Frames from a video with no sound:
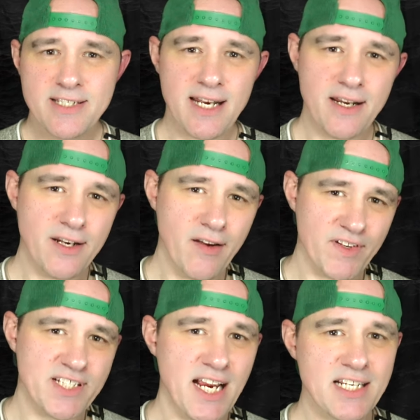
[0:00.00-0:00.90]
sent
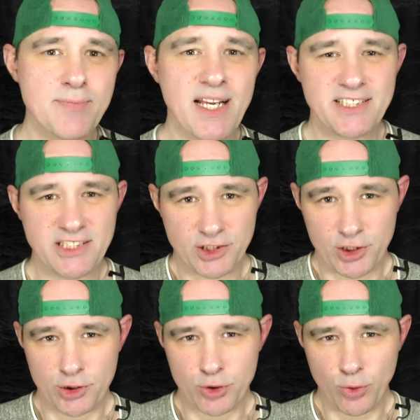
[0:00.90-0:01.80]
another text message
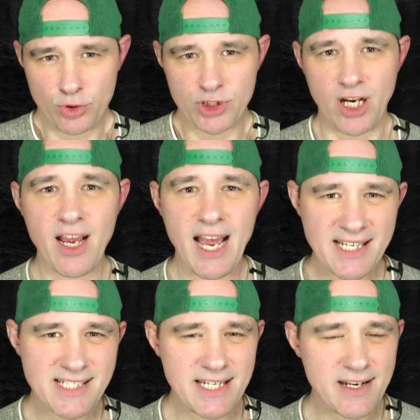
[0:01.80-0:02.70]
to Georgia
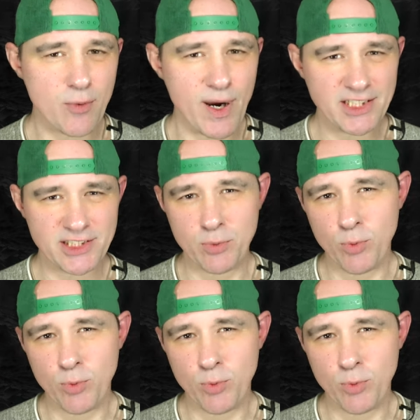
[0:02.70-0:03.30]
asking her where she